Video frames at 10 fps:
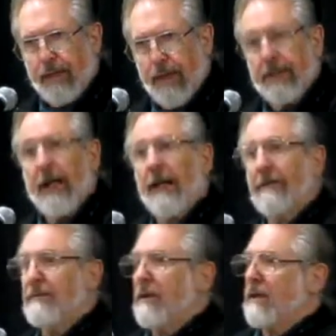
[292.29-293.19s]
as I
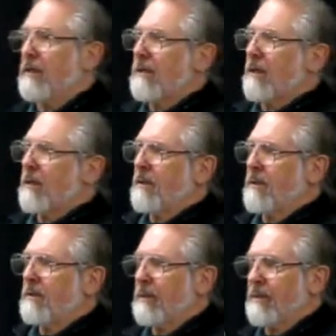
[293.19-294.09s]
have done in
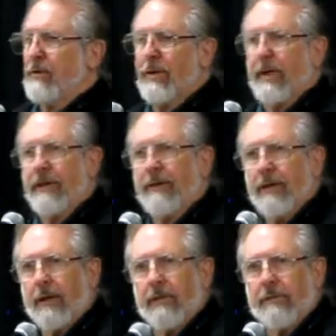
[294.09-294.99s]
a book
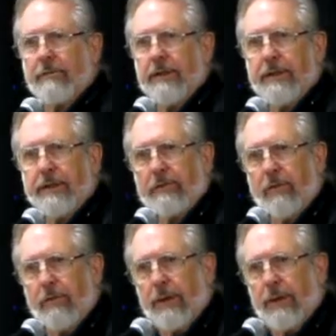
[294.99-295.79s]
I recently wrote.